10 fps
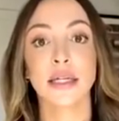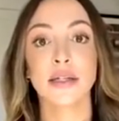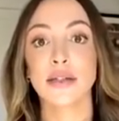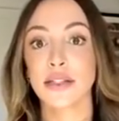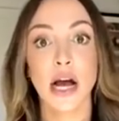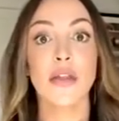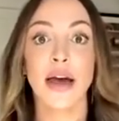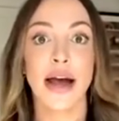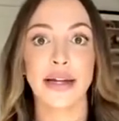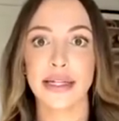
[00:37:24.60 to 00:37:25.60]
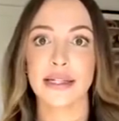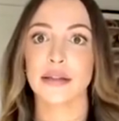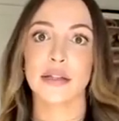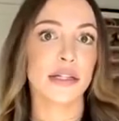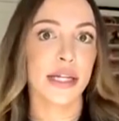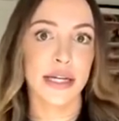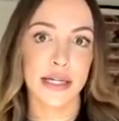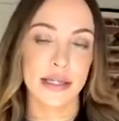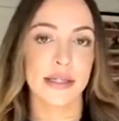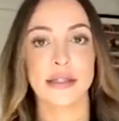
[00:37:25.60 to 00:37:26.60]
saw that and looked at
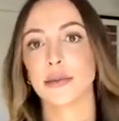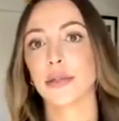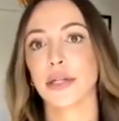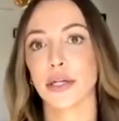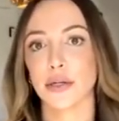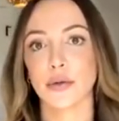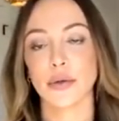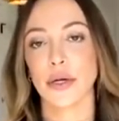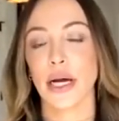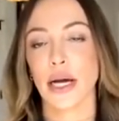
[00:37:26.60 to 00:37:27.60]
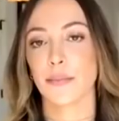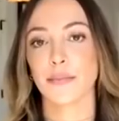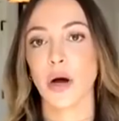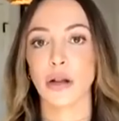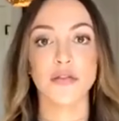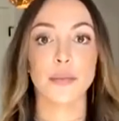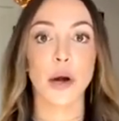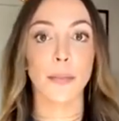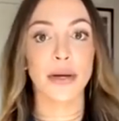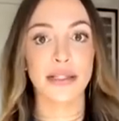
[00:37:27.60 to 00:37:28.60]
his you know um, all of the
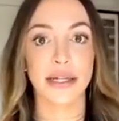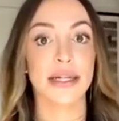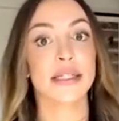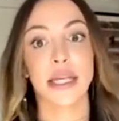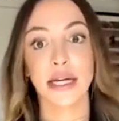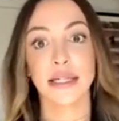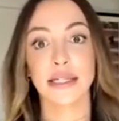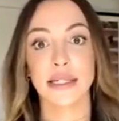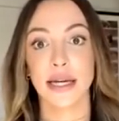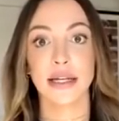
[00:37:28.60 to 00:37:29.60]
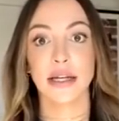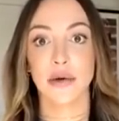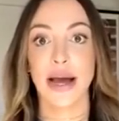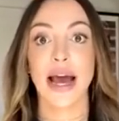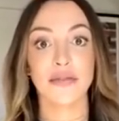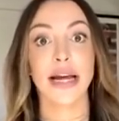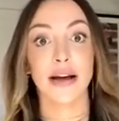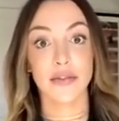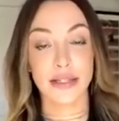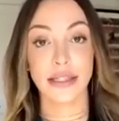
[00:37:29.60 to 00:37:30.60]
properties that he's done and said you know I have to
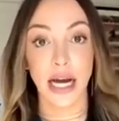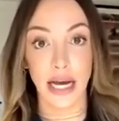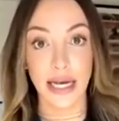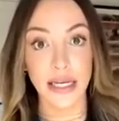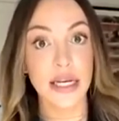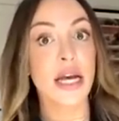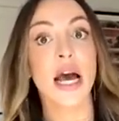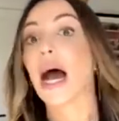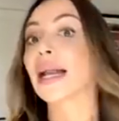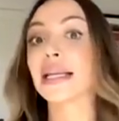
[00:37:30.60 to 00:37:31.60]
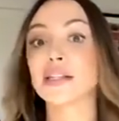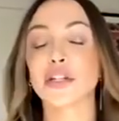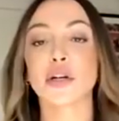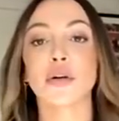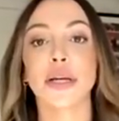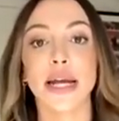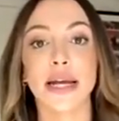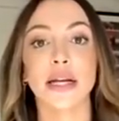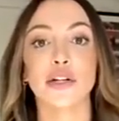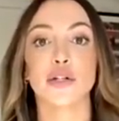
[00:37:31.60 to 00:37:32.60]
have this guy. I need to
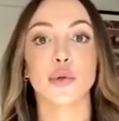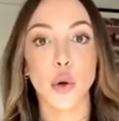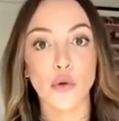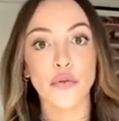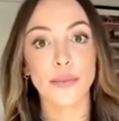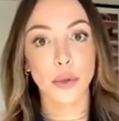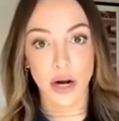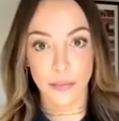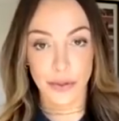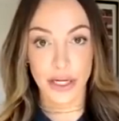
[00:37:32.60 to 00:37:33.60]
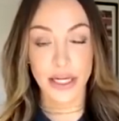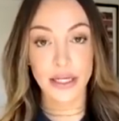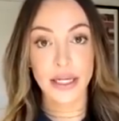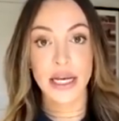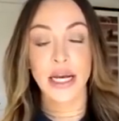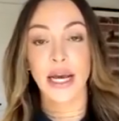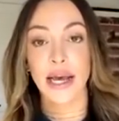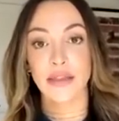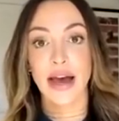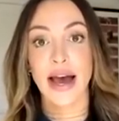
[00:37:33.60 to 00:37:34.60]
create a trophy property
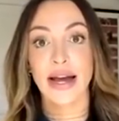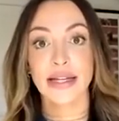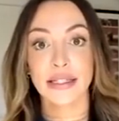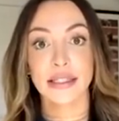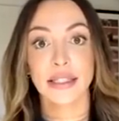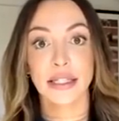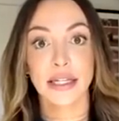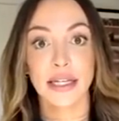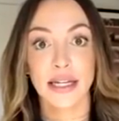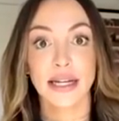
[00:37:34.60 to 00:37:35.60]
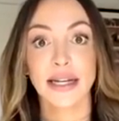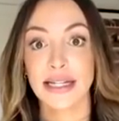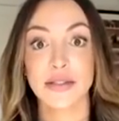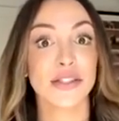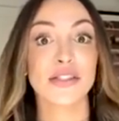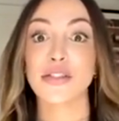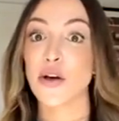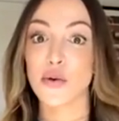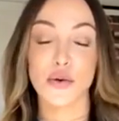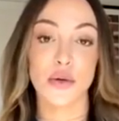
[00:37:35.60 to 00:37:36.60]
that it's
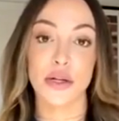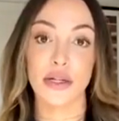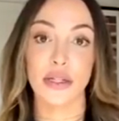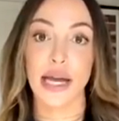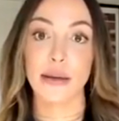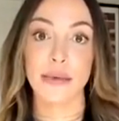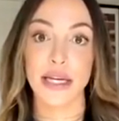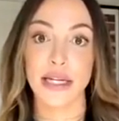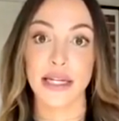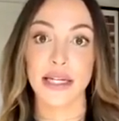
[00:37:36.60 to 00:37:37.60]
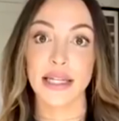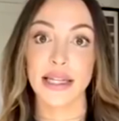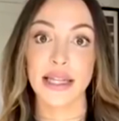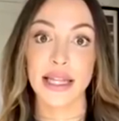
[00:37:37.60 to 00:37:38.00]
so cool. I mean, it's like something out